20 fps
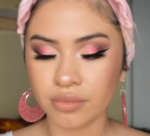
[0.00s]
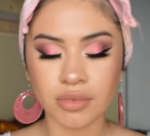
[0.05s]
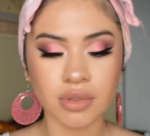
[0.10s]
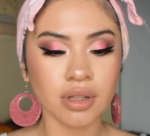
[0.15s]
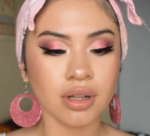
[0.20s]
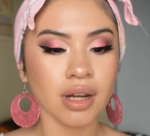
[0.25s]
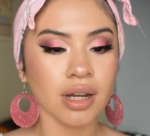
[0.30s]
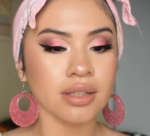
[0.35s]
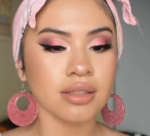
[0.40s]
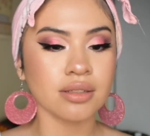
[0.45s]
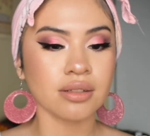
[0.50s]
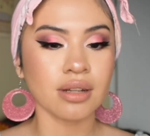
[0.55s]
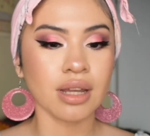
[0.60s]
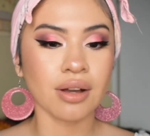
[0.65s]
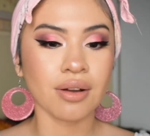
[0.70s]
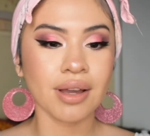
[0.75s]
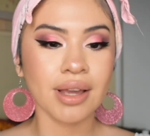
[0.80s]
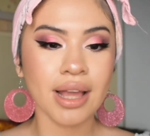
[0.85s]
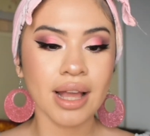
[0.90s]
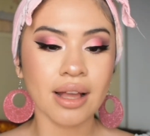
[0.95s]
Alright, so now
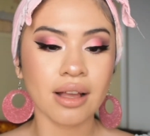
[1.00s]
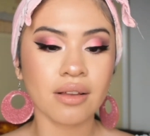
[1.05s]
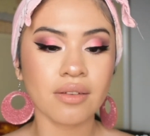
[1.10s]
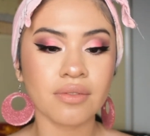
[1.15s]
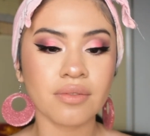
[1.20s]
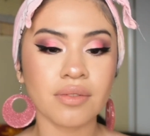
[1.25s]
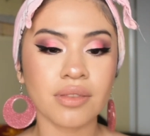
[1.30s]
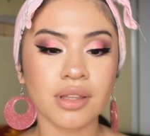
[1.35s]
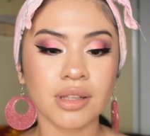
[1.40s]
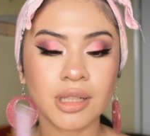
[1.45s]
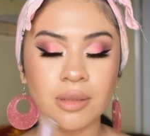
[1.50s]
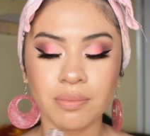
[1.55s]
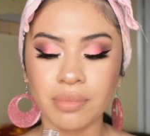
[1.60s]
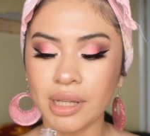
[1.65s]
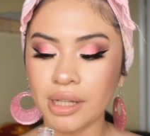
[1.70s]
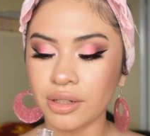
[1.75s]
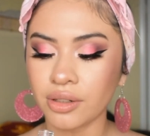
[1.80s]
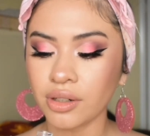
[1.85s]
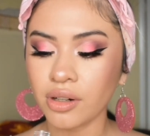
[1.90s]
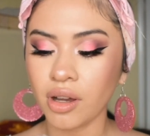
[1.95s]
I have the lip
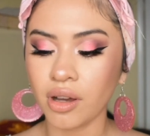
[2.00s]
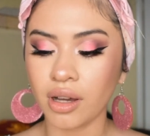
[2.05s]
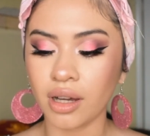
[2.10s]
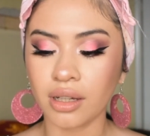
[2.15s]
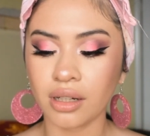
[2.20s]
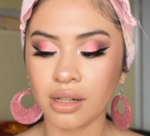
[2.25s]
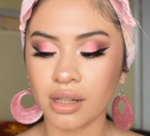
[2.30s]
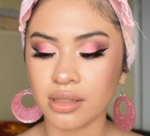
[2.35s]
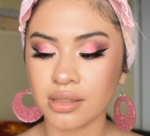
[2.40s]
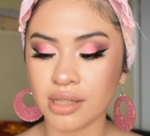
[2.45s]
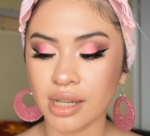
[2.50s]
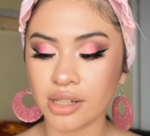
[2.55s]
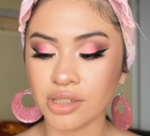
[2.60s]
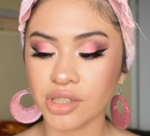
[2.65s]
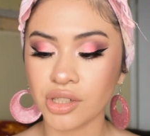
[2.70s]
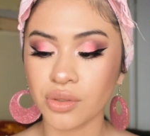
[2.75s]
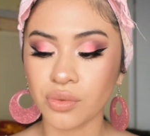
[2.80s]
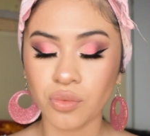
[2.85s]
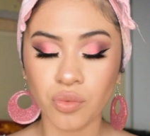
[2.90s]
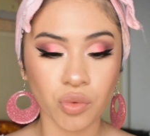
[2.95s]
liner on. It's
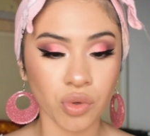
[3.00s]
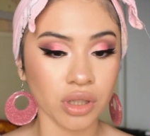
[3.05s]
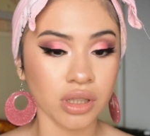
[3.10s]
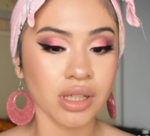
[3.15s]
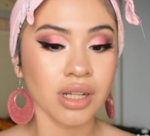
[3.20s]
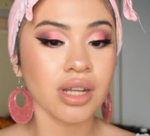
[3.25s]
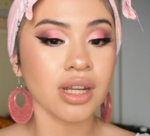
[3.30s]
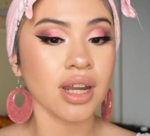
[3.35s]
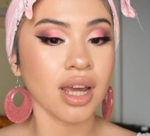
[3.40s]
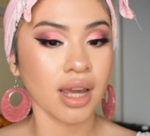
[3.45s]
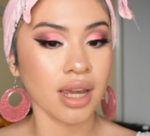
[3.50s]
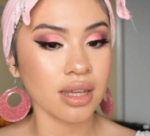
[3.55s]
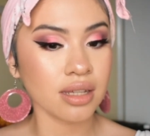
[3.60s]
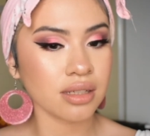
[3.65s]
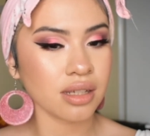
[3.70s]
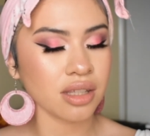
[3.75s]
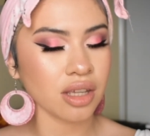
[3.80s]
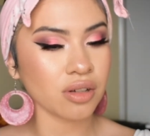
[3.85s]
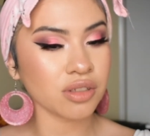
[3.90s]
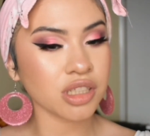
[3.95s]
actually really nice.
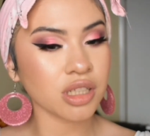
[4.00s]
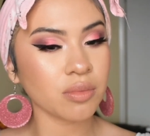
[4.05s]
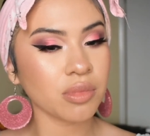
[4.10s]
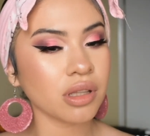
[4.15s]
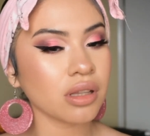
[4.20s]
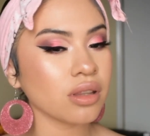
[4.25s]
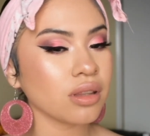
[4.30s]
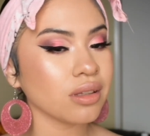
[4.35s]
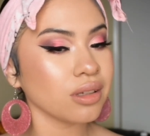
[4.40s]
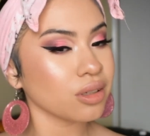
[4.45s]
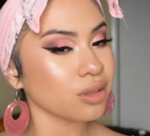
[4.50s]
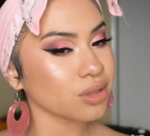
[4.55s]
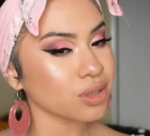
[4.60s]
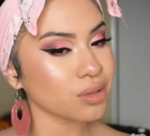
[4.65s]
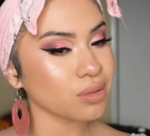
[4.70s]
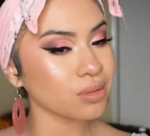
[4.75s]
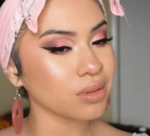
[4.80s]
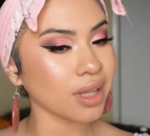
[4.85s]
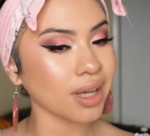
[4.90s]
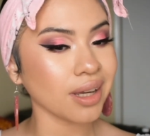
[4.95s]
I thought it was going to be a little
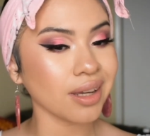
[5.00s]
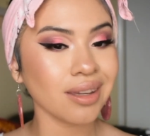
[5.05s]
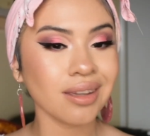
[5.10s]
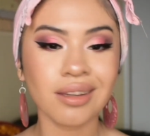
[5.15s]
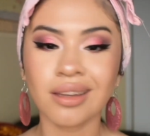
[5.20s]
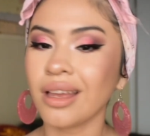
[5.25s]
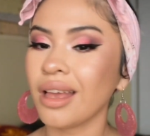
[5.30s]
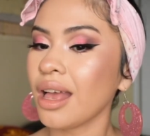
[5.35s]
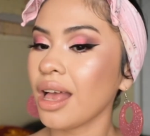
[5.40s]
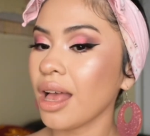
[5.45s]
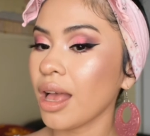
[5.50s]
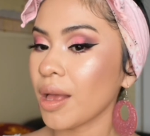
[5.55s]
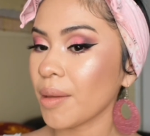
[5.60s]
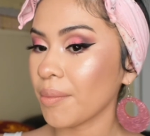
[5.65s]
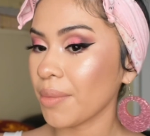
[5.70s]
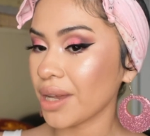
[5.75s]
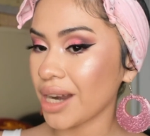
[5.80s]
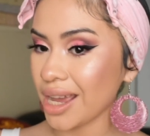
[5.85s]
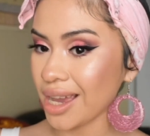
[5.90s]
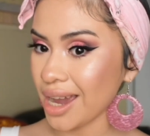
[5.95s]
too light,
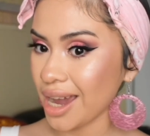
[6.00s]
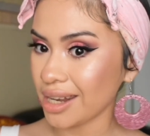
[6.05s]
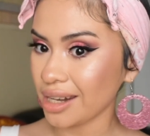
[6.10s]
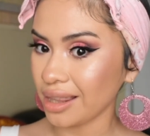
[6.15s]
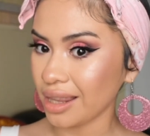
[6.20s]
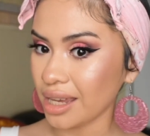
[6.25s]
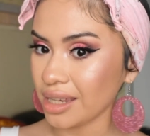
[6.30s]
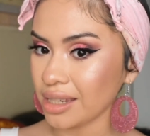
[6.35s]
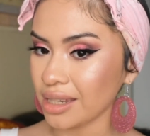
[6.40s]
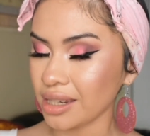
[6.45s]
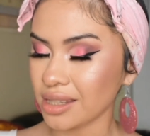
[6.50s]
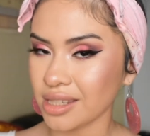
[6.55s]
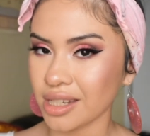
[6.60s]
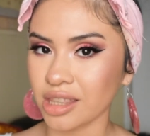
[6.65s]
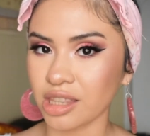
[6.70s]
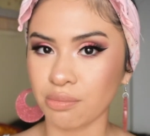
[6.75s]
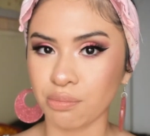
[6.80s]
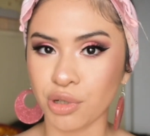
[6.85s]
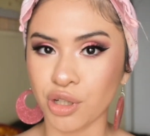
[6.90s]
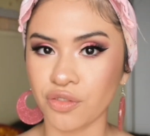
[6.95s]
but I kind of like it. It's like
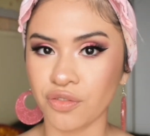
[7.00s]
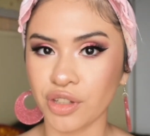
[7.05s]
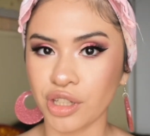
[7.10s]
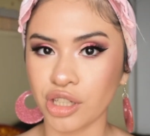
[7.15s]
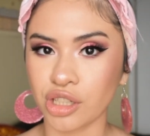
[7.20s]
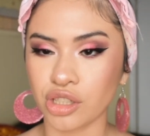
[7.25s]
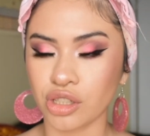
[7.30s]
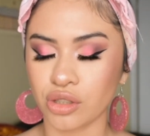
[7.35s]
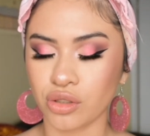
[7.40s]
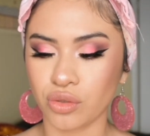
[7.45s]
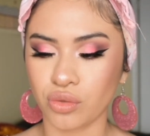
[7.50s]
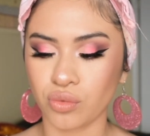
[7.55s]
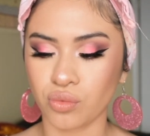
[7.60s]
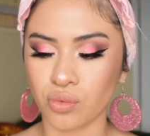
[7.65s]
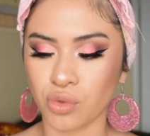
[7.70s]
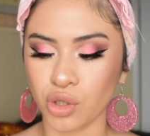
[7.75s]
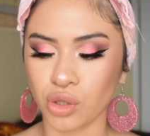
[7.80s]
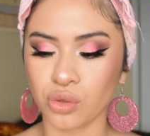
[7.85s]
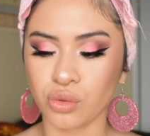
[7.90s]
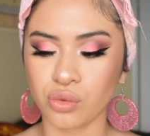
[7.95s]
the perfect
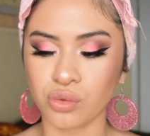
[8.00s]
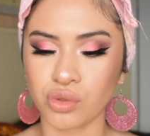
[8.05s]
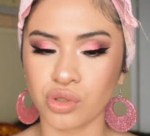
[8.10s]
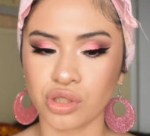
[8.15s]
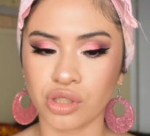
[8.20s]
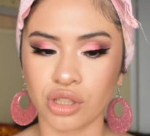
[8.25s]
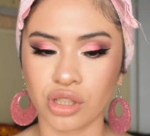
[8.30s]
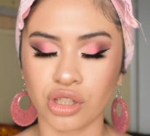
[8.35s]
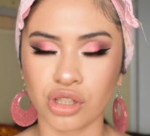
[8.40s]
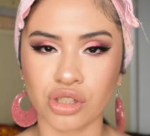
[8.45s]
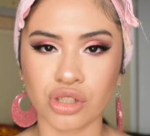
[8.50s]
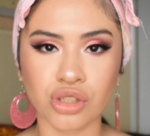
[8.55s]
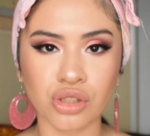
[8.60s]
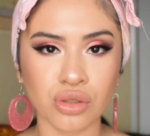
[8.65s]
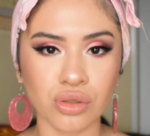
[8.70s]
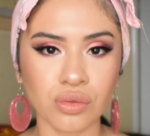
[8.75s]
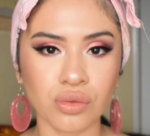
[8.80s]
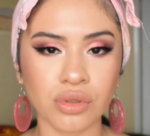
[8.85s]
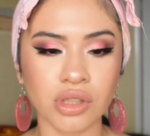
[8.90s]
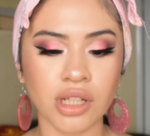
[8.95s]
rose
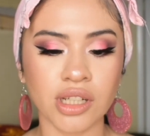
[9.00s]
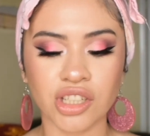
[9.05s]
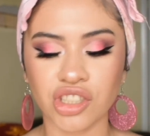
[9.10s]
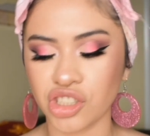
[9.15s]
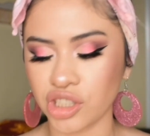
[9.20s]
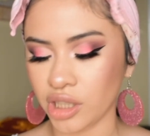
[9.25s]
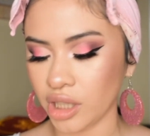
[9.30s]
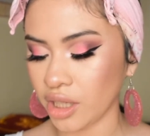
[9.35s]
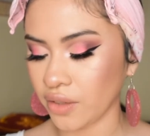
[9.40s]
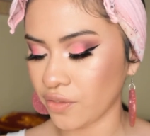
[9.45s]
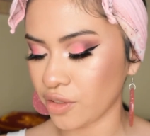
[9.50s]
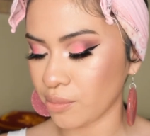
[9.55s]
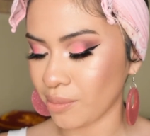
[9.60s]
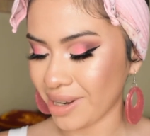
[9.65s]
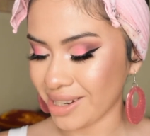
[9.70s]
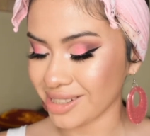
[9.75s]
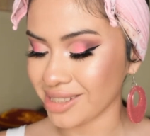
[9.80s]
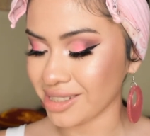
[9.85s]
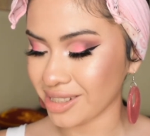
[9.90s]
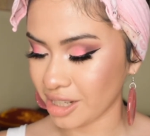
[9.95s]
nude shade for
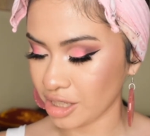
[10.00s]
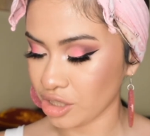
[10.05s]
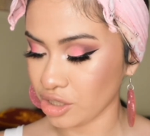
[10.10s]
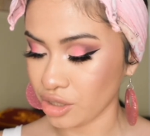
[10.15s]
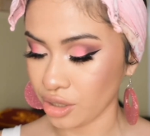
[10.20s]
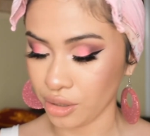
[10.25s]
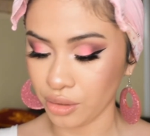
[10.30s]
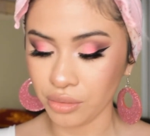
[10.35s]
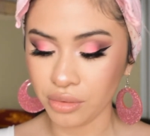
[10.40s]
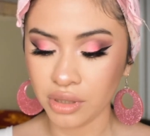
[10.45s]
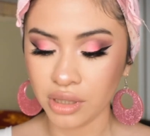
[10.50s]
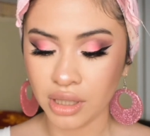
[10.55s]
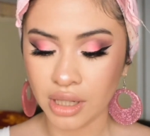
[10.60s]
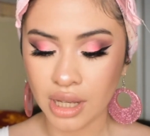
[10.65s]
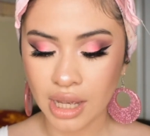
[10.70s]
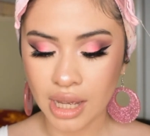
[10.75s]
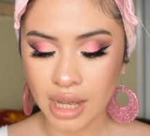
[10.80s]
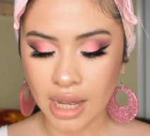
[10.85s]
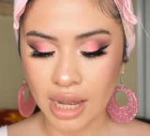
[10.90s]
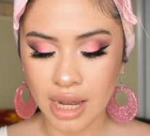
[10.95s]
my skin tone.
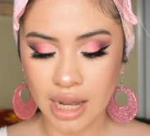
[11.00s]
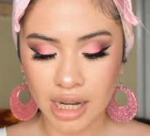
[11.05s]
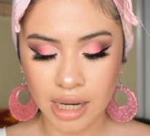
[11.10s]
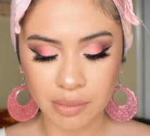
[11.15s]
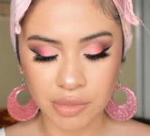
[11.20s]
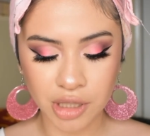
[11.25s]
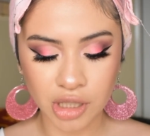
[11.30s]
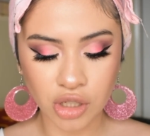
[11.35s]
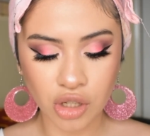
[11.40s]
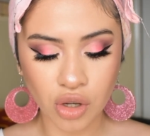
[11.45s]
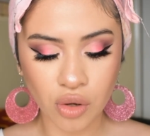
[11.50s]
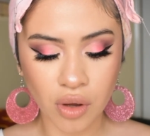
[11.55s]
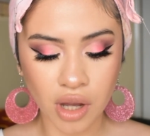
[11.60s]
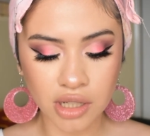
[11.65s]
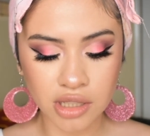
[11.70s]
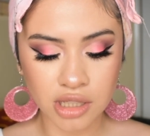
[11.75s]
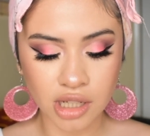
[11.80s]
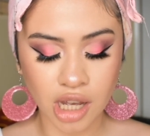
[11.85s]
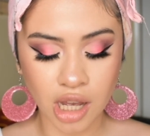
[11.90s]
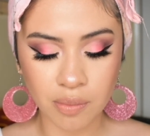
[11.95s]
And I'm going to go on
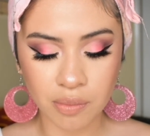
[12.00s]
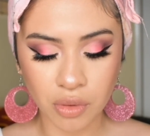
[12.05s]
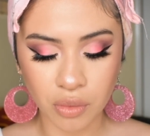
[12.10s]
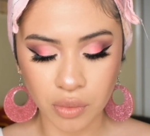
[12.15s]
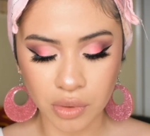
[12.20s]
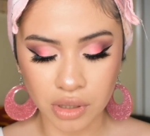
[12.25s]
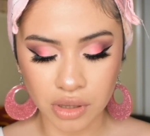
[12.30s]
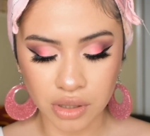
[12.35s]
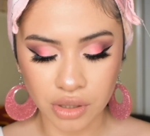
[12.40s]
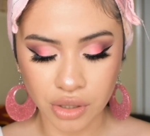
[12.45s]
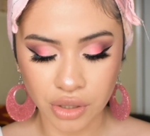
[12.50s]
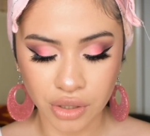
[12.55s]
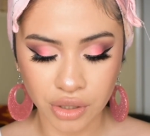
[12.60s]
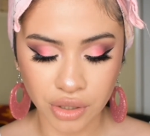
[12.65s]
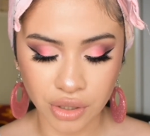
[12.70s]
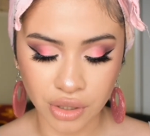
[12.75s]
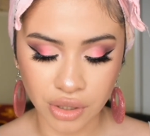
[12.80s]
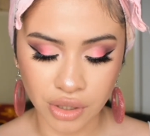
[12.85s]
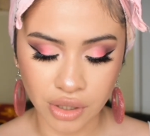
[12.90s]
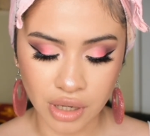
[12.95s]
top with
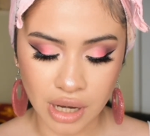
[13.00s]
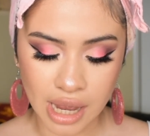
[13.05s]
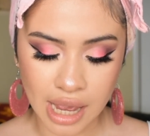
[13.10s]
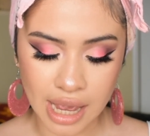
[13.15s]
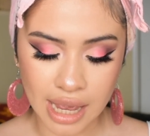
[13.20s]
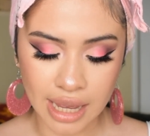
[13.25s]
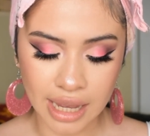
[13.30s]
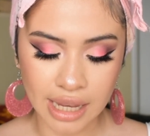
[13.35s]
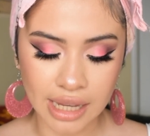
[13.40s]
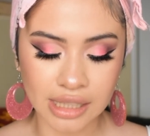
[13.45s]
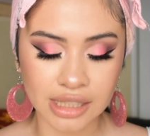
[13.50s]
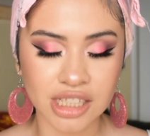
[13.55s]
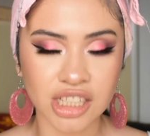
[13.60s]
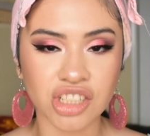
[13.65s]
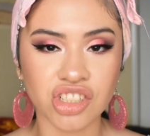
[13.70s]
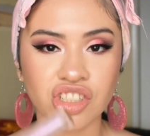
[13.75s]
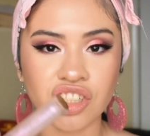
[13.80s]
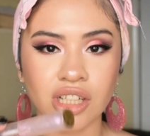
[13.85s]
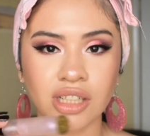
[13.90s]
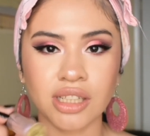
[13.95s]
her
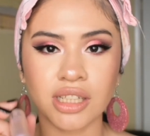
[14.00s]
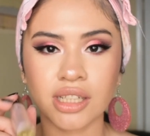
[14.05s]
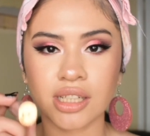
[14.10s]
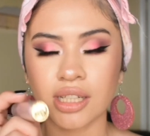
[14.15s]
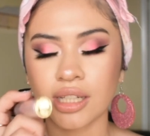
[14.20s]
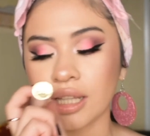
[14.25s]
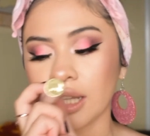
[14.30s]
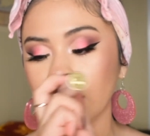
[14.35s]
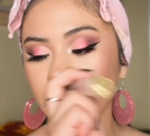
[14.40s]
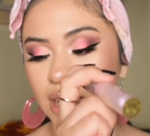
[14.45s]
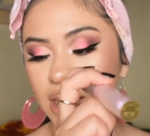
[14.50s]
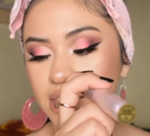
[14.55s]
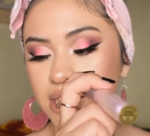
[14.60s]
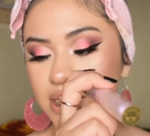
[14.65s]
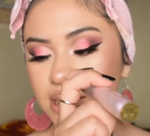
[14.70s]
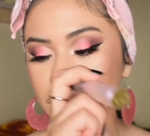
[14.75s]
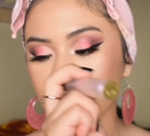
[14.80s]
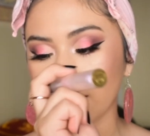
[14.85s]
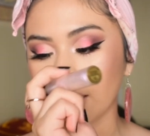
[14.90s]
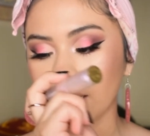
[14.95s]
Aliangelic
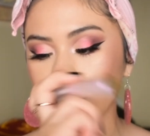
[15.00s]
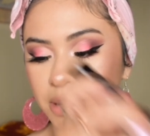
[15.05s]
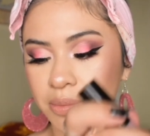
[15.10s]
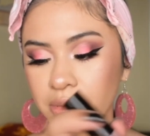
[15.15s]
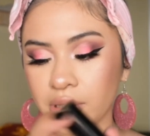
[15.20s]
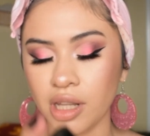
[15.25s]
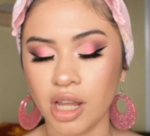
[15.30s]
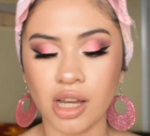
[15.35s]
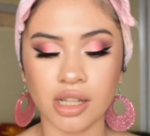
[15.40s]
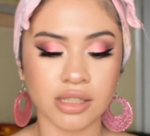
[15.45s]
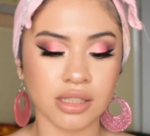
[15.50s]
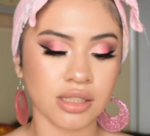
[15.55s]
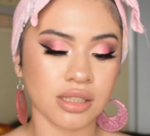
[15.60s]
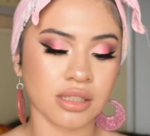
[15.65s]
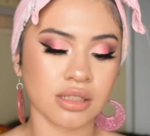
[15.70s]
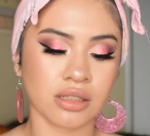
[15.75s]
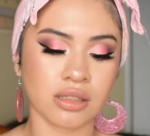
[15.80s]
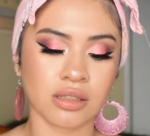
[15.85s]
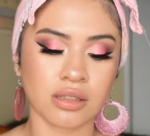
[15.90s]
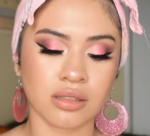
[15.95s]
Lust lip
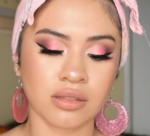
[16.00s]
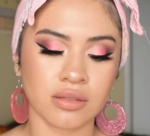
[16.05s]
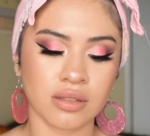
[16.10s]
gloss.